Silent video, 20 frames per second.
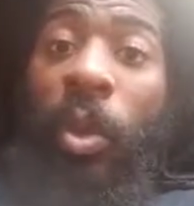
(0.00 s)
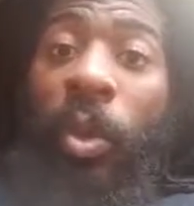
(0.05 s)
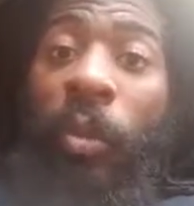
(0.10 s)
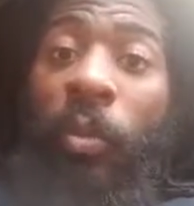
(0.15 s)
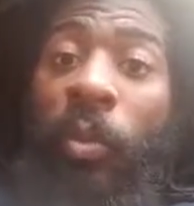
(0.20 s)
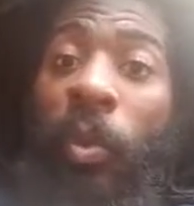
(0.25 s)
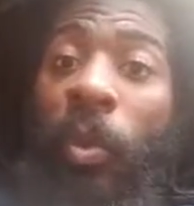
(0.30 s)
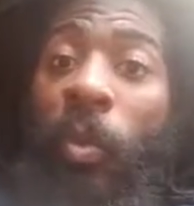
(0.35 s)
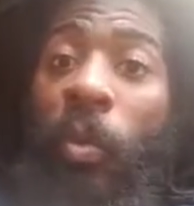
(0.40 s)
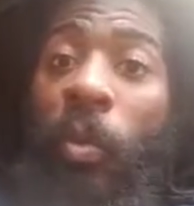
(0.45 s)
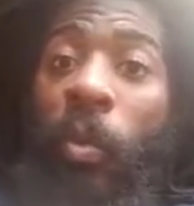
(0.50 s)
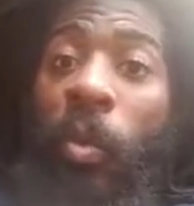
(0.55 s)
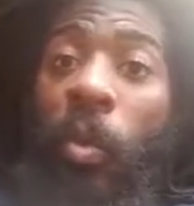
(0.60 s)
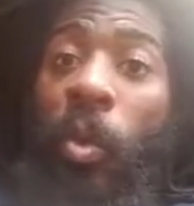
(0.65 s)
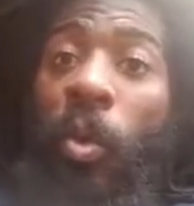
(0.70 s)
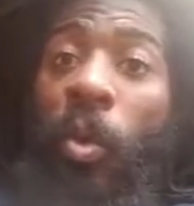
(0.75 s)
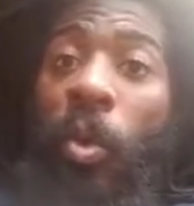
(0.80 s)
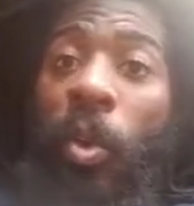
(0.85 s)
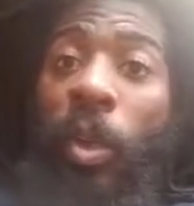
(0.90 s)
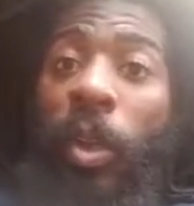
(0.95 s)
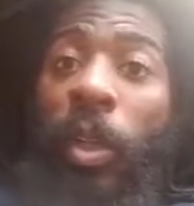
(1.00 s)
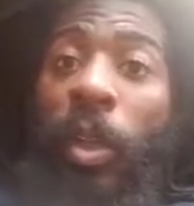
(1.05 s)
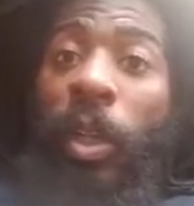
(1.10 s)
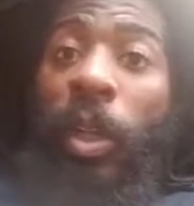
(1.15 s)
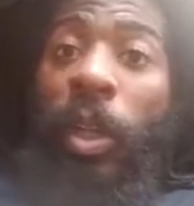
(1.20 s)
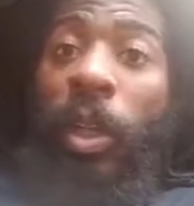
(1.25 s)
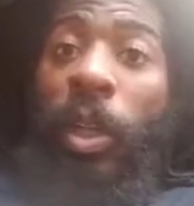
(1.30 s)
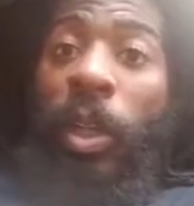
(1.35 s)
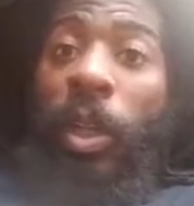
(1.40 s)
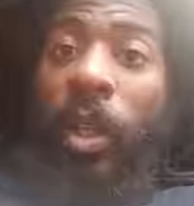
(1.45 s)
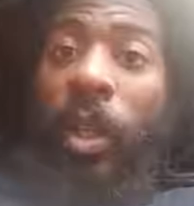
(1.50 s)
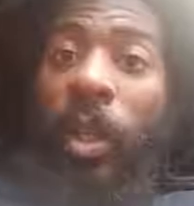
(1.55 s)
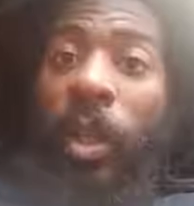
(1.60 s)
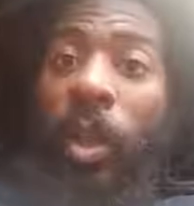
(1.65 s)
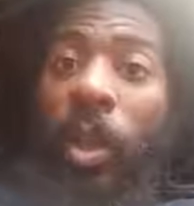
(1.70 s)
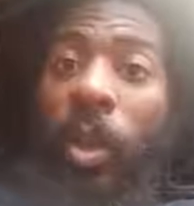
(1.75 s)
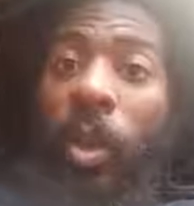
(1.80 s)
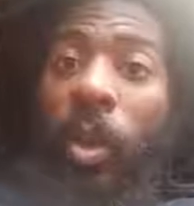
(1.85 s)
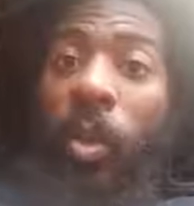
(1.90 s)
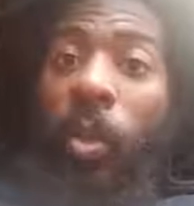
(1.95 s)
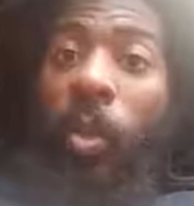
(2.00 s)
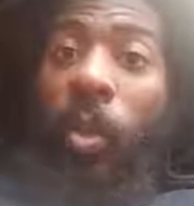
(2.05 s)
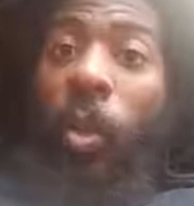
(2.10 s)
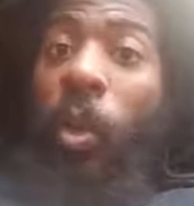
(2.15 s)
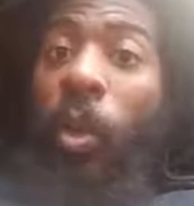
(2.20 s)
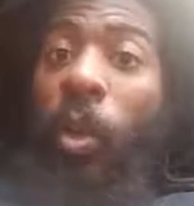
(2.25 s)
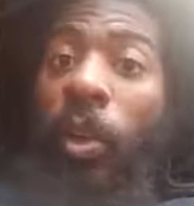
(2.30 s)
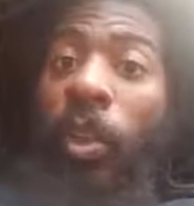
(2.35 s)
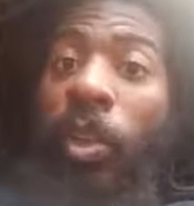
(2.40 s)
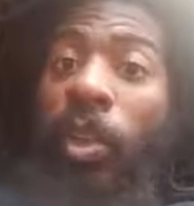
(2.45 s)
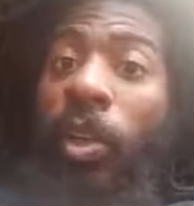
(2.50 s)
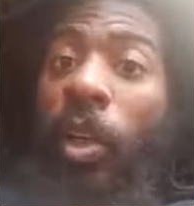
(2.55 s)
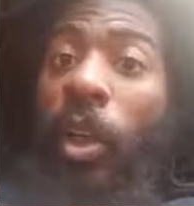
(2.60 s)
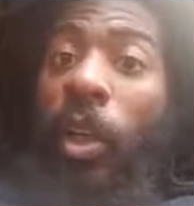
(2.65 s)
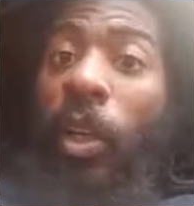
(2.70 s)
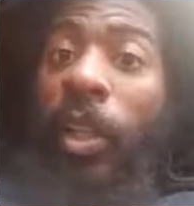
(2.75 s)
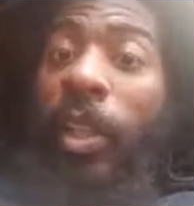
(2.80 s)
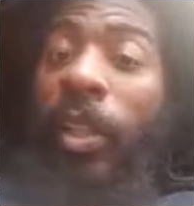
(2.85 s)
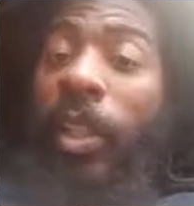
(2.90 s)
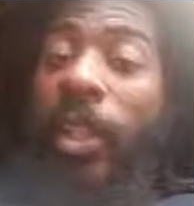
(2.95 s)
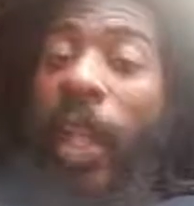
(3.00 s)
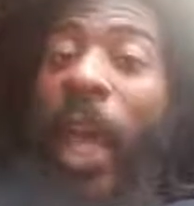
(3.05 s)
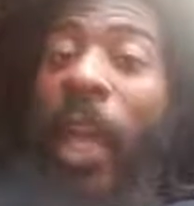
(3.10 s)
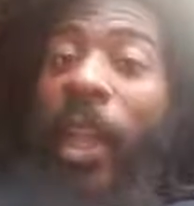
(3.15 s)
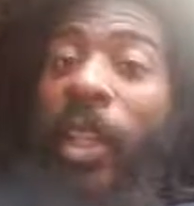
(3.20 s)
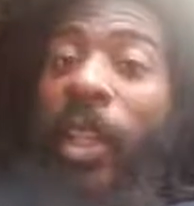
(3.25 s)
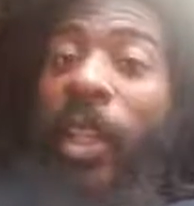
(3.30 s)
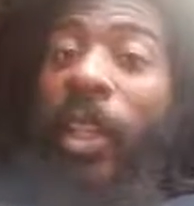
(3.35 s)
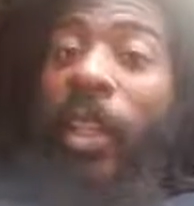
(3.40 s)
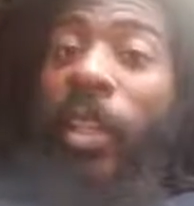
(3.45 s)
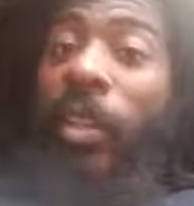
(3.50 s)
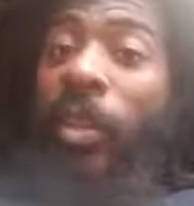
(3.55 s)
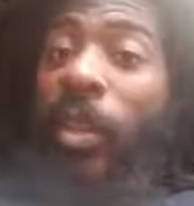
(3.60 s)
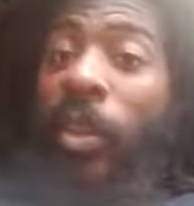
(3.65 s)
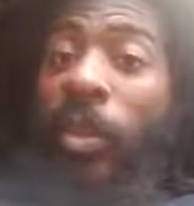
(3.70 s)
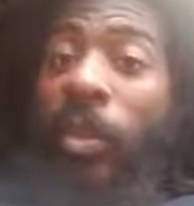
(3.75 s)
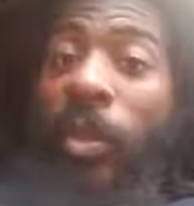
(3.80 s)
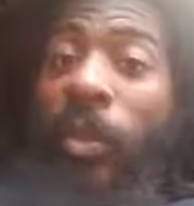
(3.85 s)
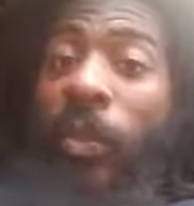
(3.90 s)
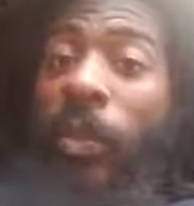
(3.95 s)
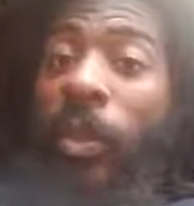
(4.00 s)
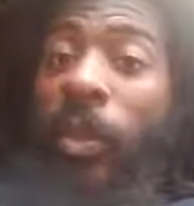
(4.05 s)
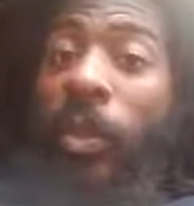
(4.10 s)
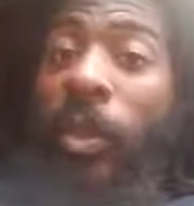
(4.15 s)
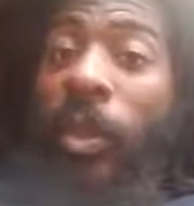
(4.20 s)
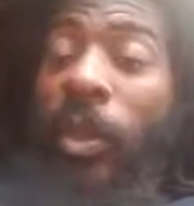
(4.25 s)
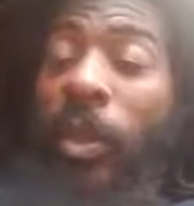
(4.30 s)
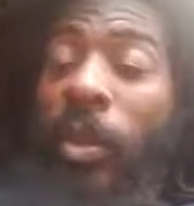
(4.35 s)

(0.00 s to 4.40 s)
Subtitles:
from war started silent. You feel me?